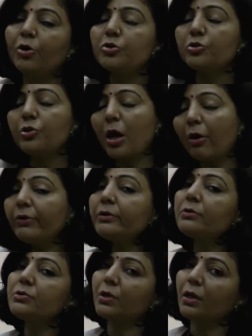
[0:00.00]
So, now in
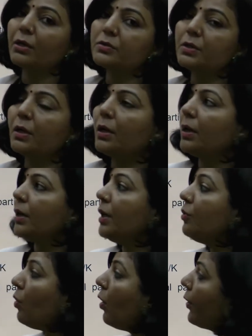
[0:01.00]
this case,
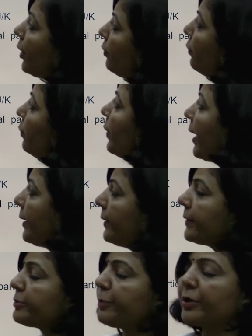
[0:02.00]
in order to write the
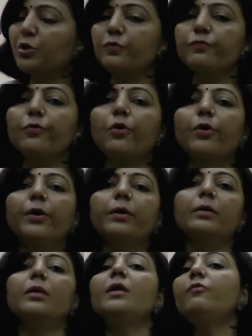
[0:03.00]
expression for
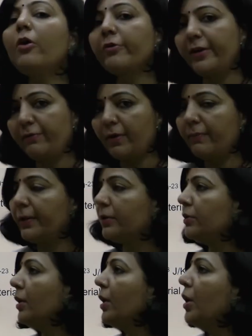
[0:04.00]
de Broglie
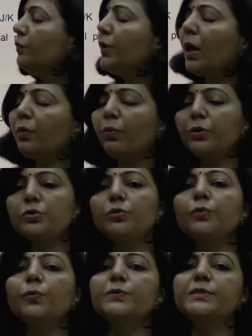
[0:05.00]
wavelength, we are going to
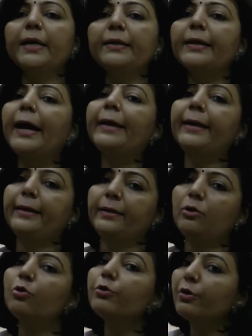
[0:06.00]
use that kinetic
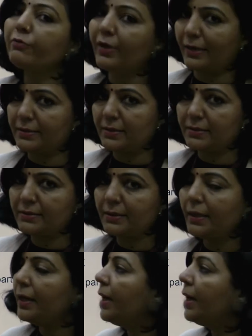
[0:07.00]
theory of gases.